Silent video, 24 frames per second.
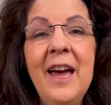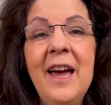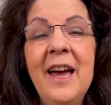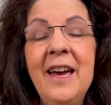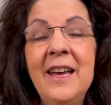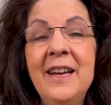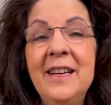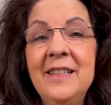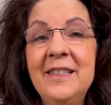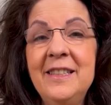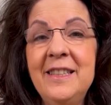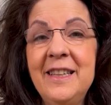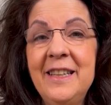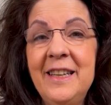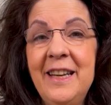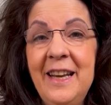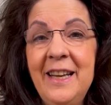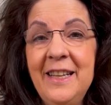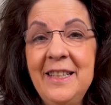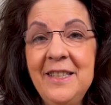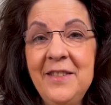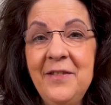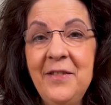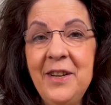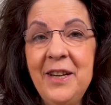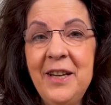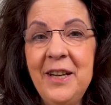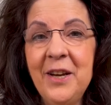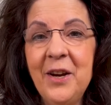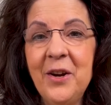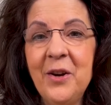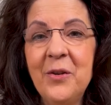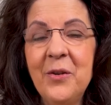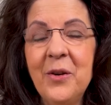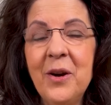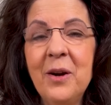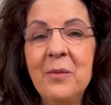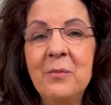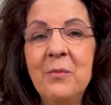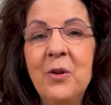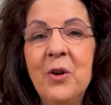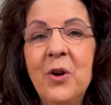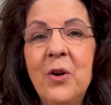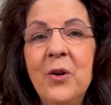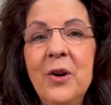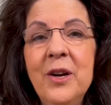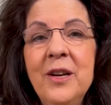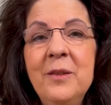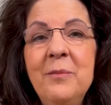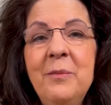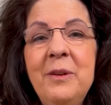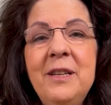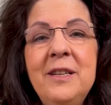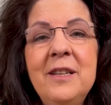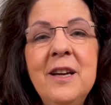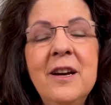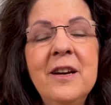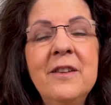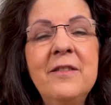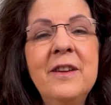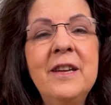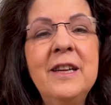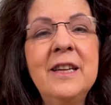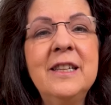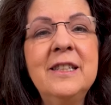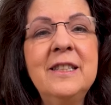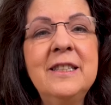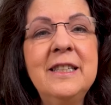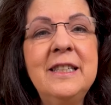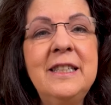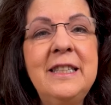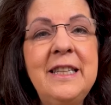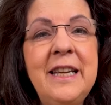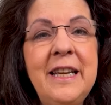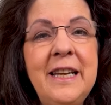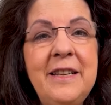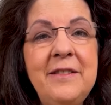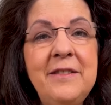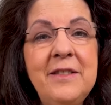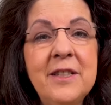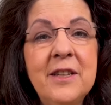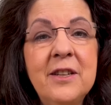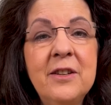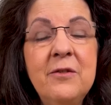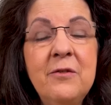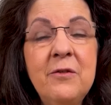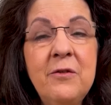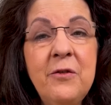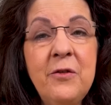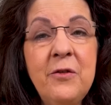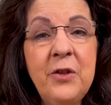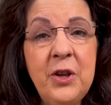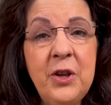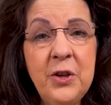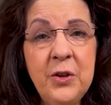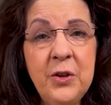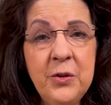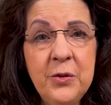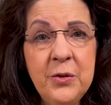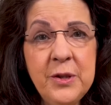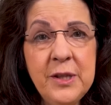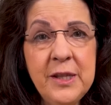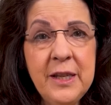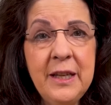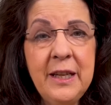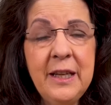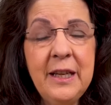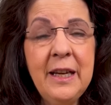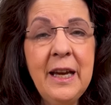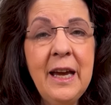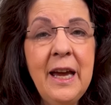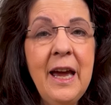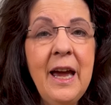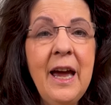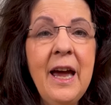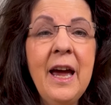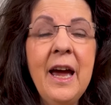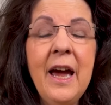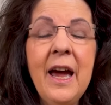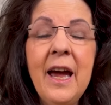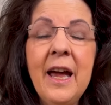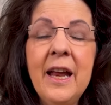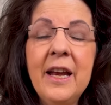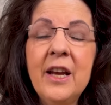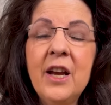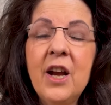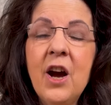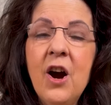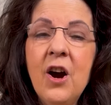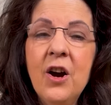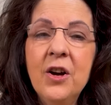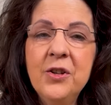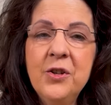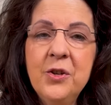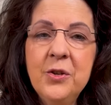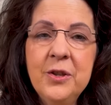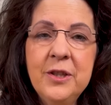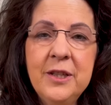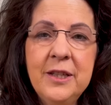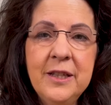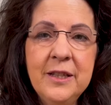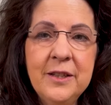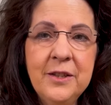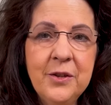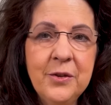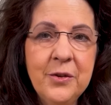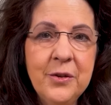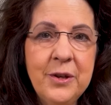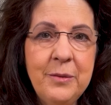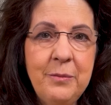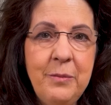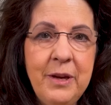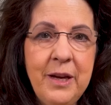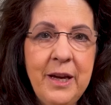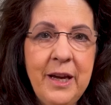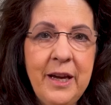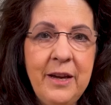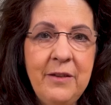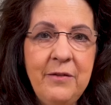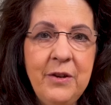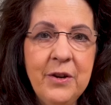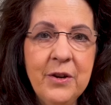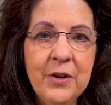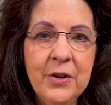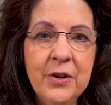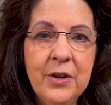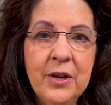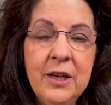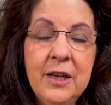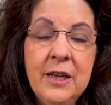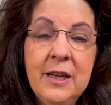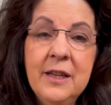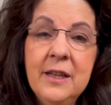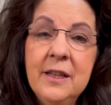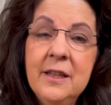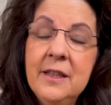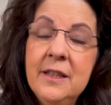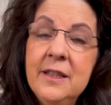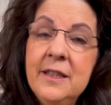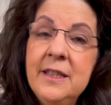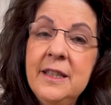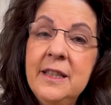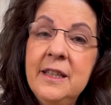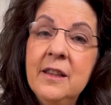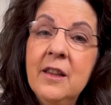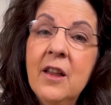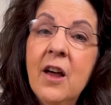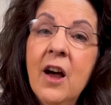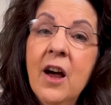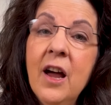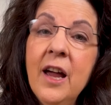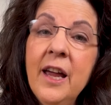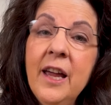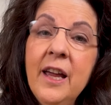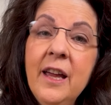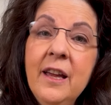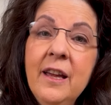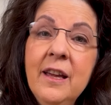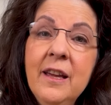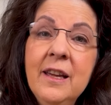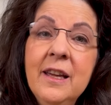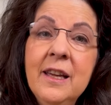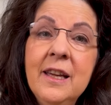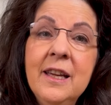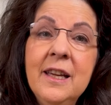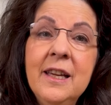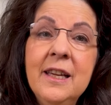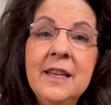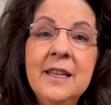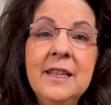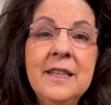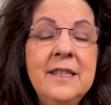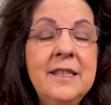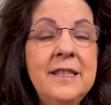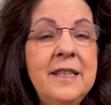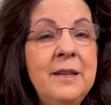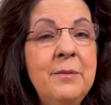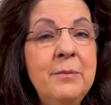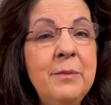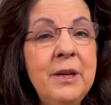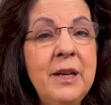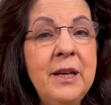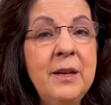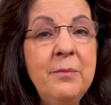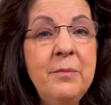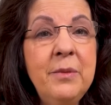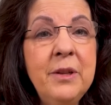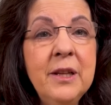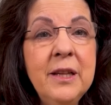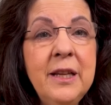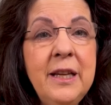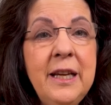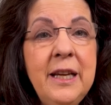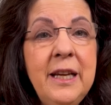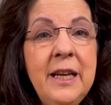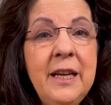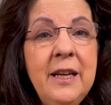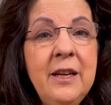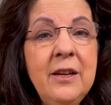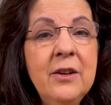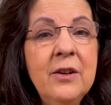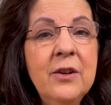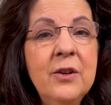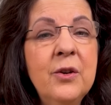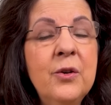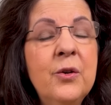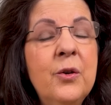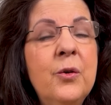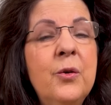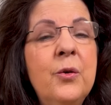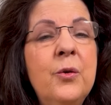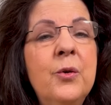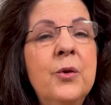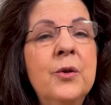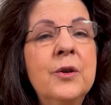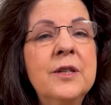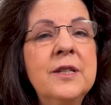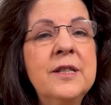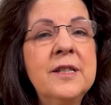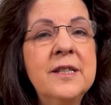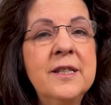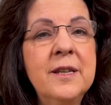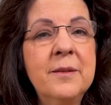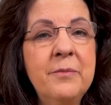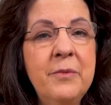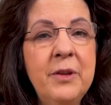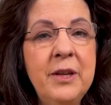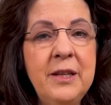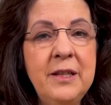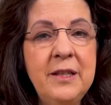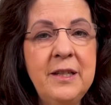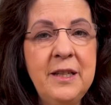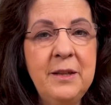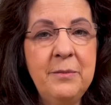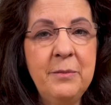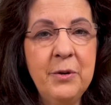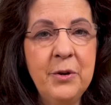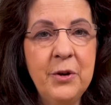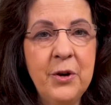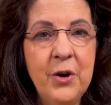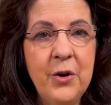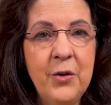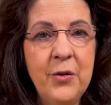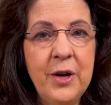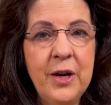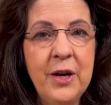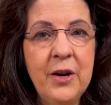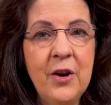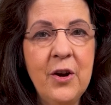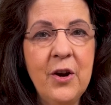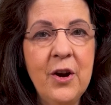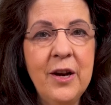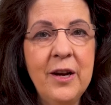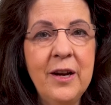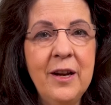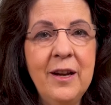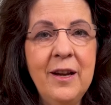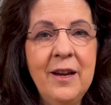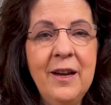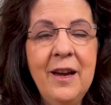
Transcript: and in today's video, I'm going to be diving into Dave's confusing and contradictory behavior. Is he lying? Is he manipulating? Or is something deeper going on?